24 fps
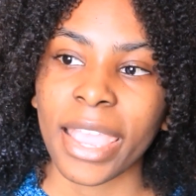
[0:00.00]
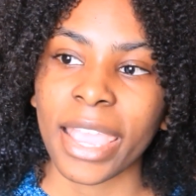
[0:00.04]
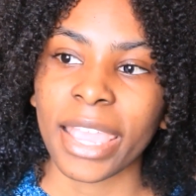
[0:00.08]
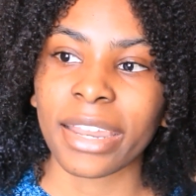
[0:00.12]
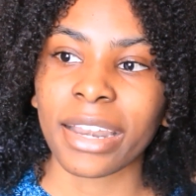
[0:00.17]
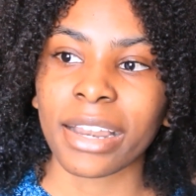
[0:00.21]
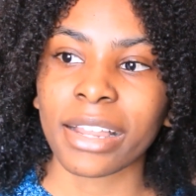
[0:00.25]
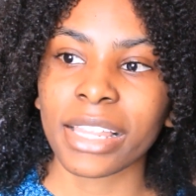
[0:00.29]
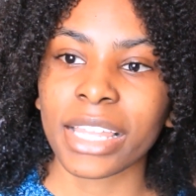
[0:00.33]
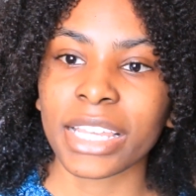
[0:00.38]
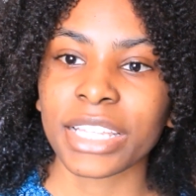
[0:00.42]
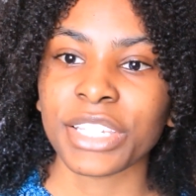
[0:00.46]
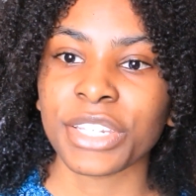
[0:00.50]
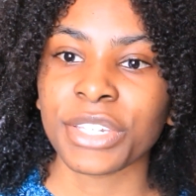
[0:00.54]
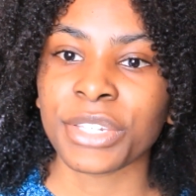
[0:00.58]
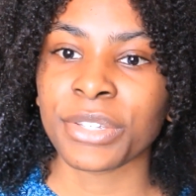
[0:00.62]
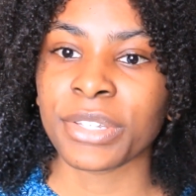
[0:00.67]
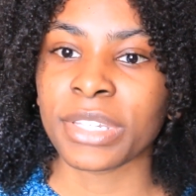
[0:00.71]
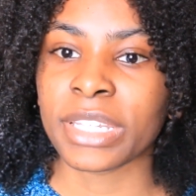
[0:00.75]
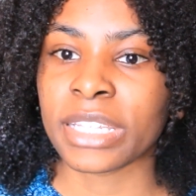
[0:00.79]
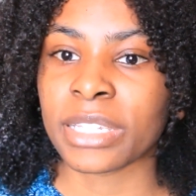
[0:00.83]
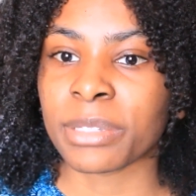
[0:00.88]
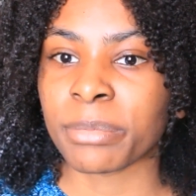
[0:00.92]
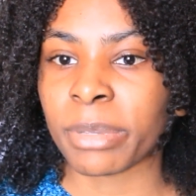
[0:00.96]
And I like to do
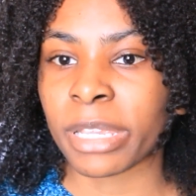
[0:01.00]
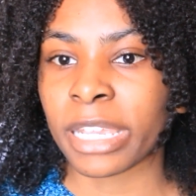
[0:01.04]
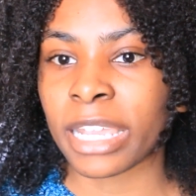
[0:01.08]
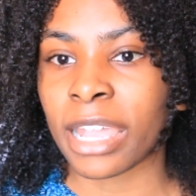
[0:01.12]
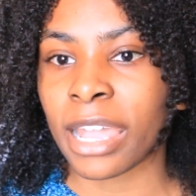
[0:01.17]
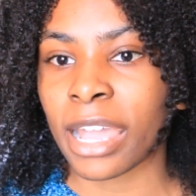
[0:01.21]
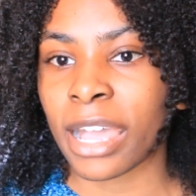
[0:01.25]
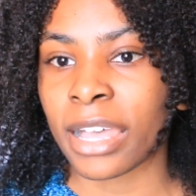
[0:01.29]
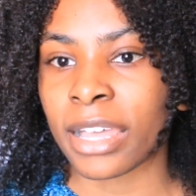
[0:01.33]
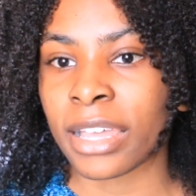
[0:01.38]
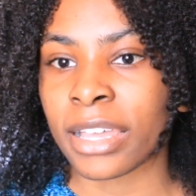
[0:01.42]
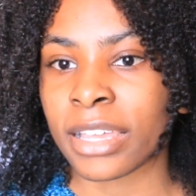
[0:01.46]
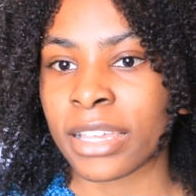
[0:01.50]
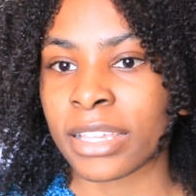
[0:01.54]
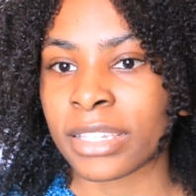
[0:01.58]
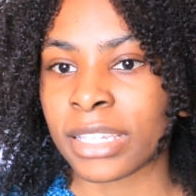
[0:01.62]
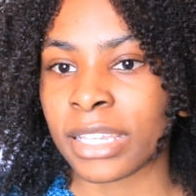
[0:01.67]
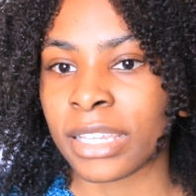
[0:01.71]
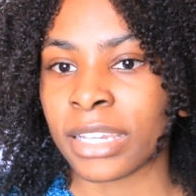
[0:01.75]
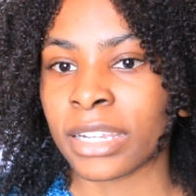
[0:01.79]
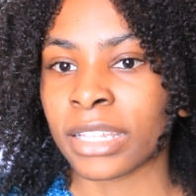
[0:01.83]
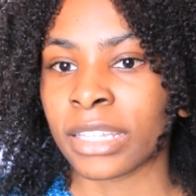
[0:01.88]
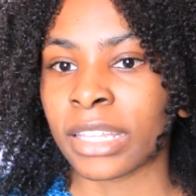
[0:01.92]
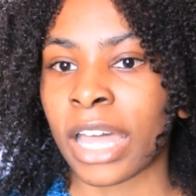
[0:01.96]
this because
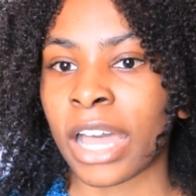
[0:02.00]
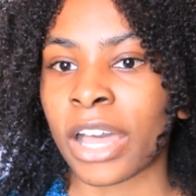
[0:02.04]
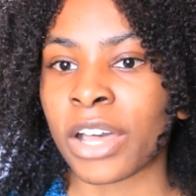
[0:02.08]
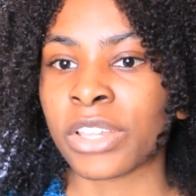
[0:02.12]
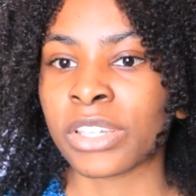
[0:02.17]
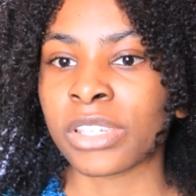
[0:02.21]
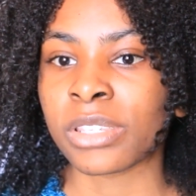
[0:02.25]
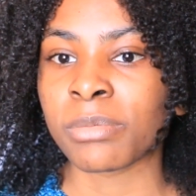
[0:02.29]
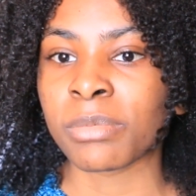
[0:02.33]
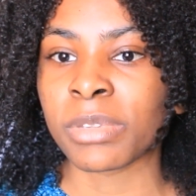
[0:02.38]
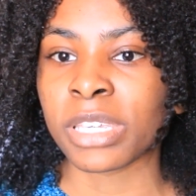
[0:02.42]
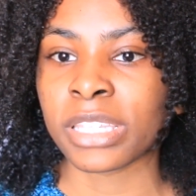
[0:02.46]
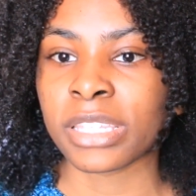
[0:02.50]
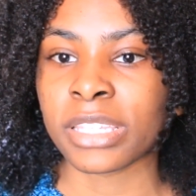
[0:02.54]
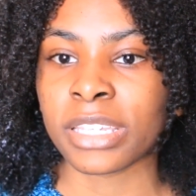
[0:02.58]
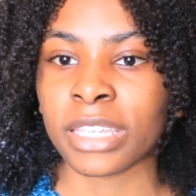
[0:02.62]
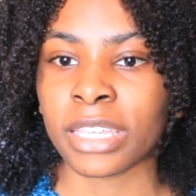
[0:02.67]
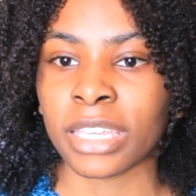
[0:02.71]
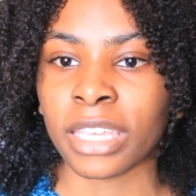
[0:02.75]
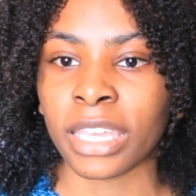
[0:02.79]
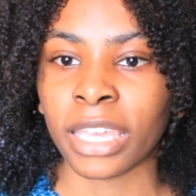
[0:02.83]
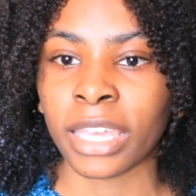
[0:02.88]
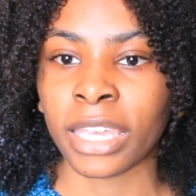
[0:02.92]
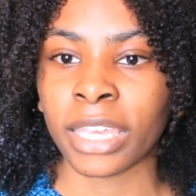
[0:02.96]
it allows me to
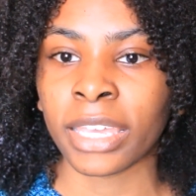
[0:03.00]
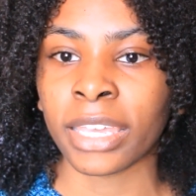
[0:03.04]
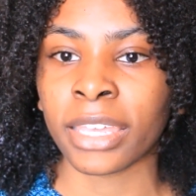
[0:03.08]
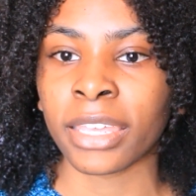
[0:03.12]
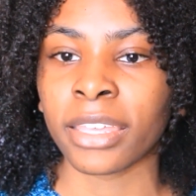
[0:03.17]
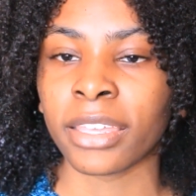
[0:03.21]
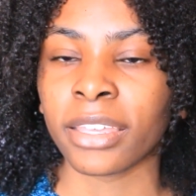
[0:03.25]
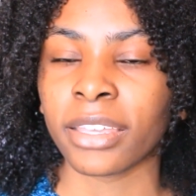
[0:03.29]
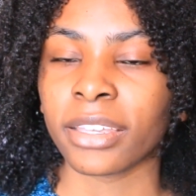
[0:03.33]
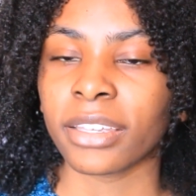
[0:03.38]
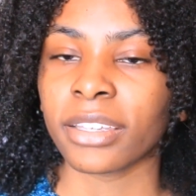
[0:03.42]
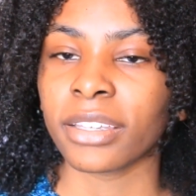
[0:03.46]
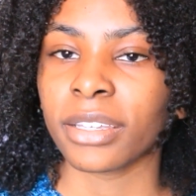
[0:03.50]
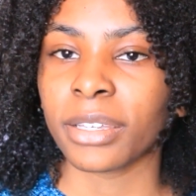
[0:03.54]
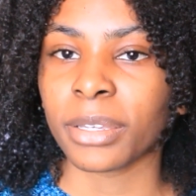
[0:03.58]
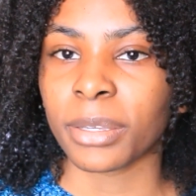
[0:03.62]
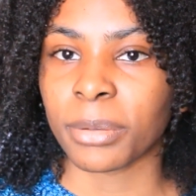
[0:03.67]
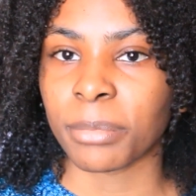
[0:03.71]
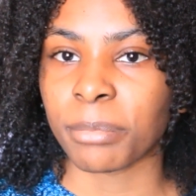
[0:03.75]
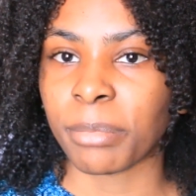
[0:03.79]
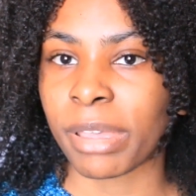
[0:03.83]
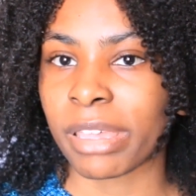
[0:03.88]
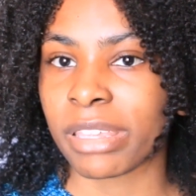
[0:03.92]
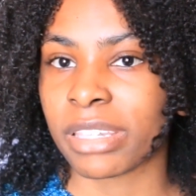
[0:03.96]
get
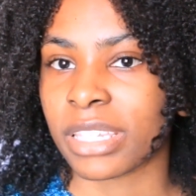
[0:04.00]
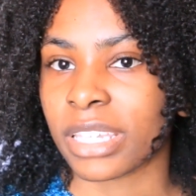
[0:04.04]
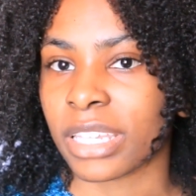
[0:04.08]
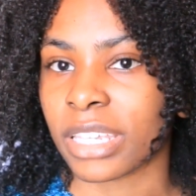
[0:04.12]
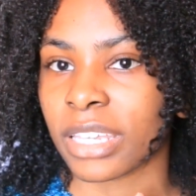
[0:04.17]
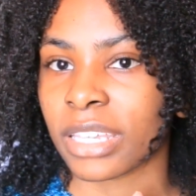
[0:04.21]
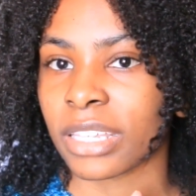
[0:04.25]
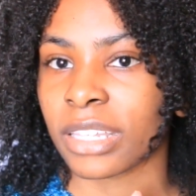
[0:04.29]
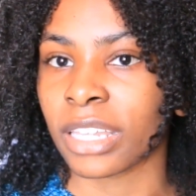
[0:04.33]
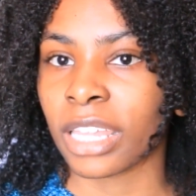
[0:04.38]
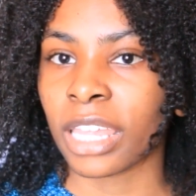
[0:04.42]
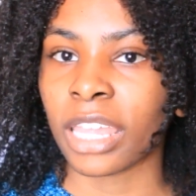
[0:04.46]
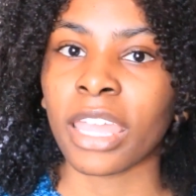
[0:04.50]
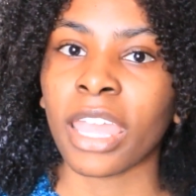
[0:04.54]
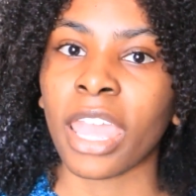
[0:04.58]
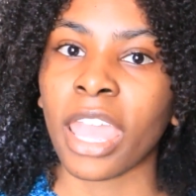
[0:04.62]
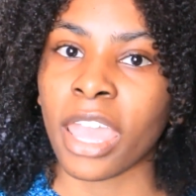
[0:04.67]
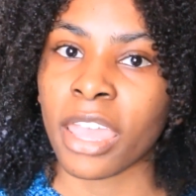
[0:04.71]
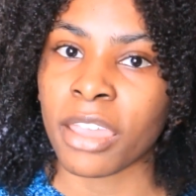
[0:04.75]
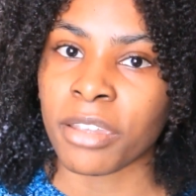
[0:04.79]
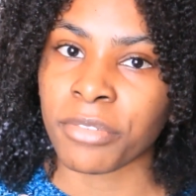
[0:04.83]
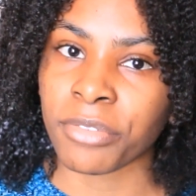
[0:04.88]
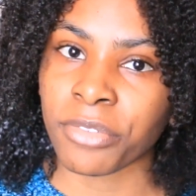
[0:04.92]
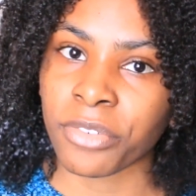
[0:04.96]
basically
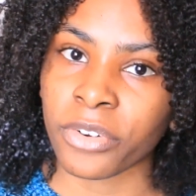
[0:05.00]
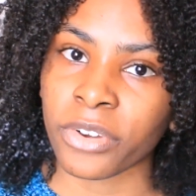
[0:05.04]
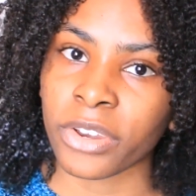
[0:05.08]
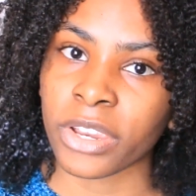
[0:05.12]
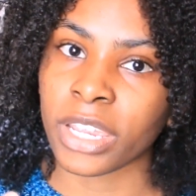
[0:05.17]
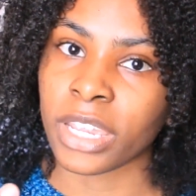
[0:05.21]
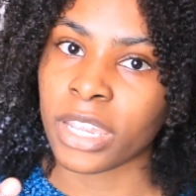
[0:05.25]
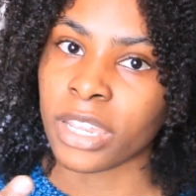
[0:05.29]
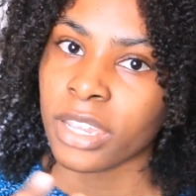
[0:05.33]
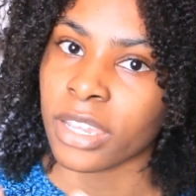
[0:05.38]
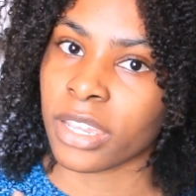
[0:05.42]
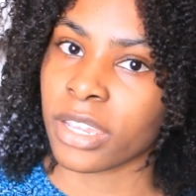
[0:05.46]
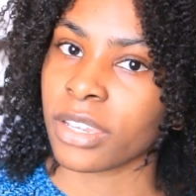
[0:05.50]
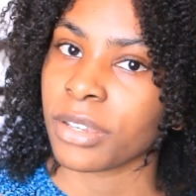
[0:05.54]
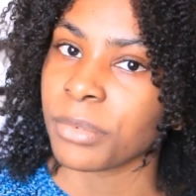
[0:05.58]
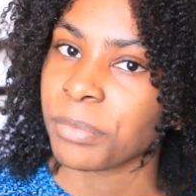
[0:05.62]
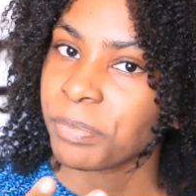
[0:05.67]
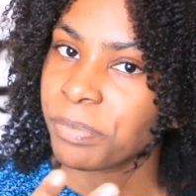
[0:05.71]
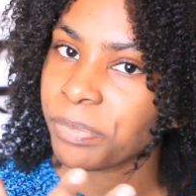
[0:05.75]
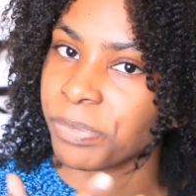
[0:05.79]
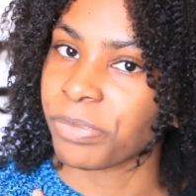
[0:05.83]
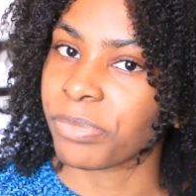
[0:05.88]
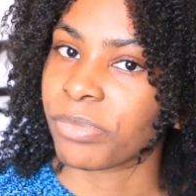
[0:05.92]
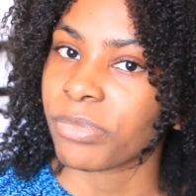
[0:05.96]
every
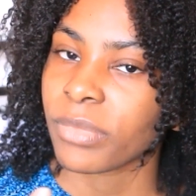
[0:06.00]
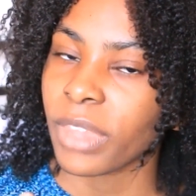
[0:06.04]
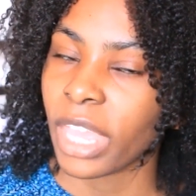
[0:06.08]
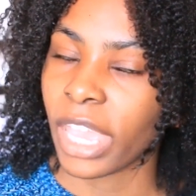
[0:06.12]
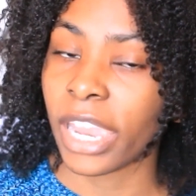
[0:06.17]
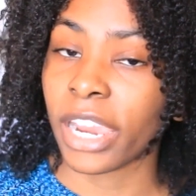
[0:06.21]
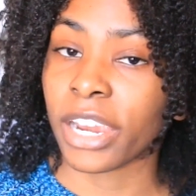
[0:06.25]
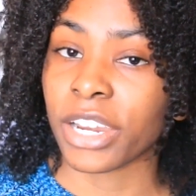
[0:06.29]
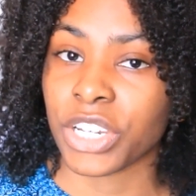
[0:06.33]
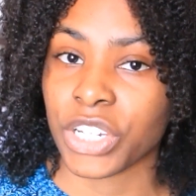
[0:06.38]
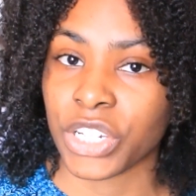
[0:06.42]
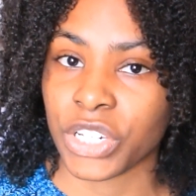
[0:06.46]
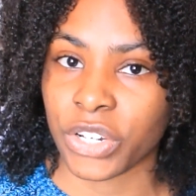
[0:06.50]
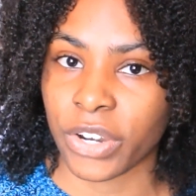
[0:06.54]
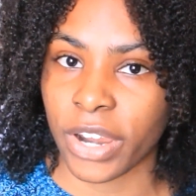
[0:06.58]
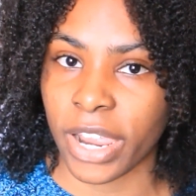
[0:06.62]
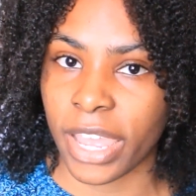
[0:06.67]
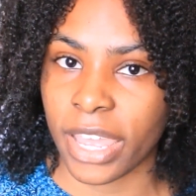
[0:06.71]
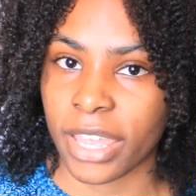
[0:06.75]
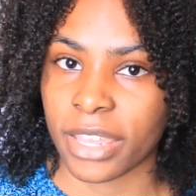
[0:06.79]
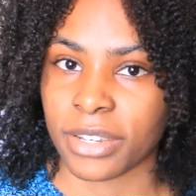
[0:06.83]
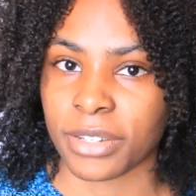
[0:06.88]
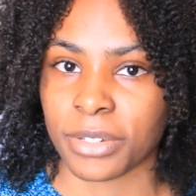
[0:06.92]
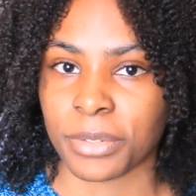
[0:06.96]
hair
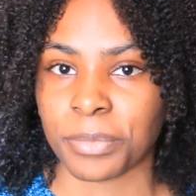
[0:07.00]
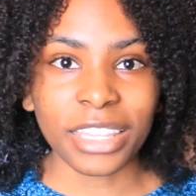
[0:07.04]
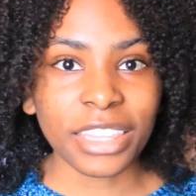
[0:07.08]
strand.